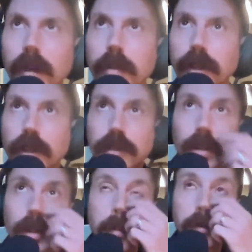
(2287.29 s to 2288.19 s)
i was
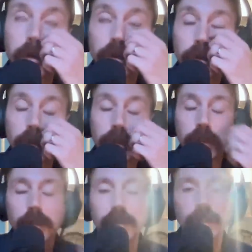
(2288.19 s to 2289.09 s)
also i'm two years older so
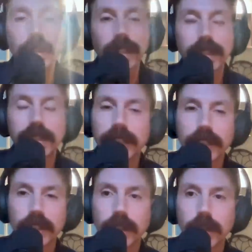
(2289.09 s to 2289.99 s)
i was still like a
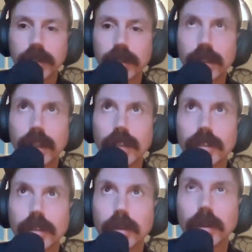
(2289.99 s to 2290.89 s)
teenager i was still in high
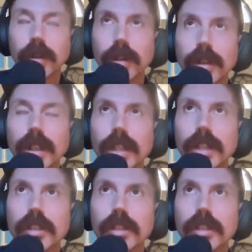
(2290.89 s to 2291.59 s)
school mm.